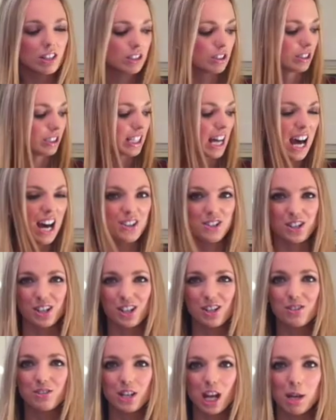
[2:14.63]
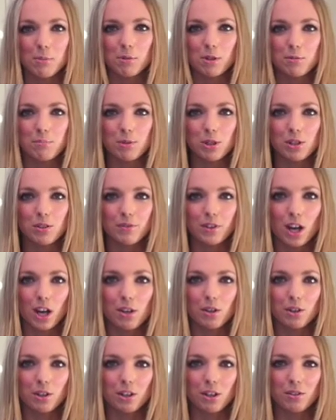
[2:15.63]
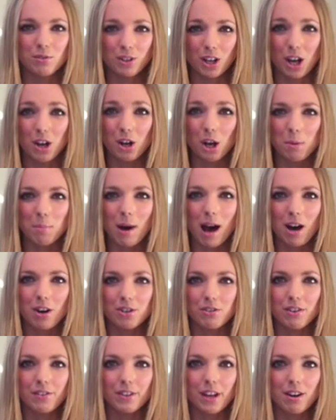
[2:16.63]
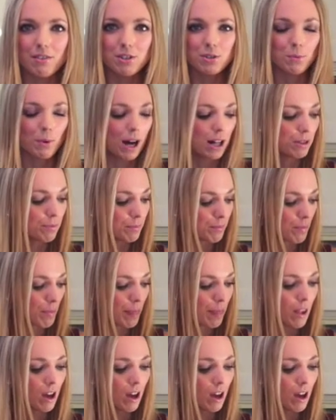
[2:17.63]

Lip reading: just add a tablespoon of cocoa powder in there as well.